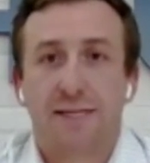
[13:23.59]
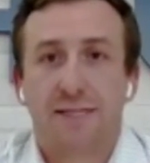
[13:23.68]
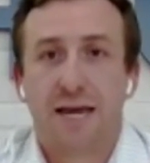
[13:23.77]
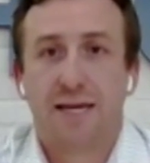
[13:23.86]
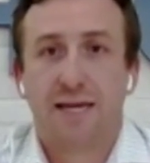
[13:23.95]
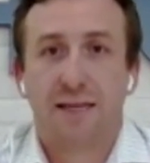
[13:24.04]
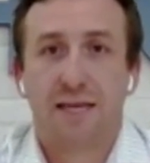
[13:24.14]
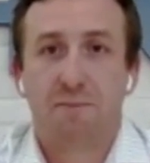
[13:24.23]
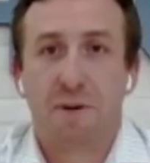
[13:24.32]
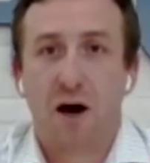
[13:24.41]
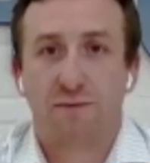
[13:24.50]
taking the
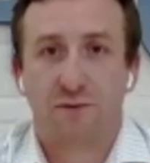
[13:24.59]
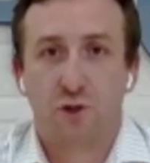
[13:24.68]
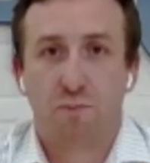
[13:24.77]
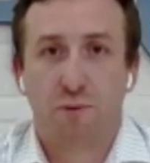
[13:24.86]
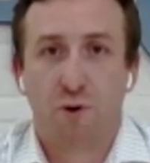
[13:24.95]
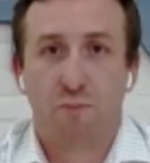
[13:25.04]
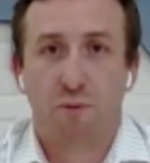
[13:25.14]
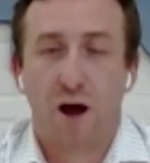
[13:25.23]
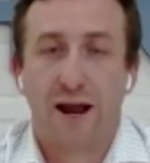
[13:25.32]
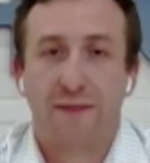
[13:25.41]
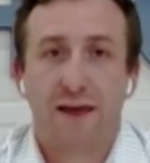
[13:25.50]
amount of Dupro
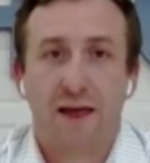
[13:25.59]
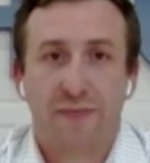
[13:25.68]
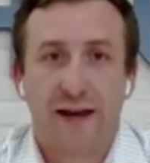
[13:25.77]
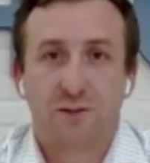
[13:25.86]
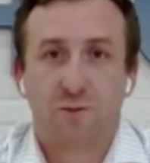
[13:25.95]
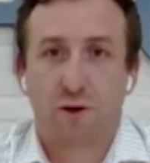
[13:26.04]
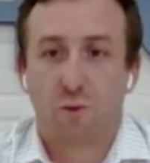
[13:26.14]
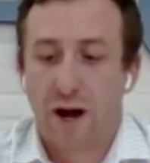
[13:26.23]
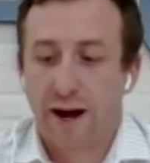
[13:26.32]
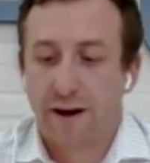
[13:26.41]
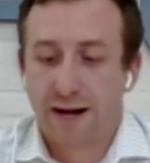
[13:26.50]
brine that's
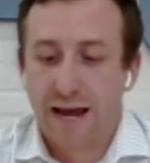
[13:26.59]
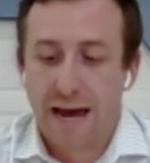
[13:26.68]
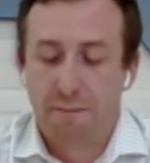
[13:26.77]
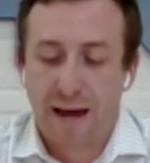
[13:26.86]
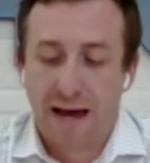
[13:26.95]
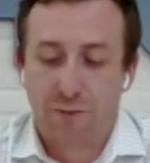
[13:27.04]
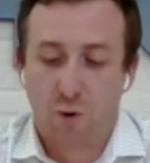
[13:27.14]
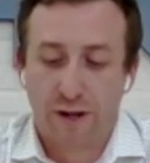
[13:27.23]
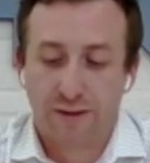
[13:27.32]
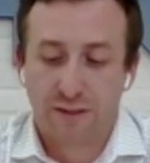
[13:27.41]
required at pad 1.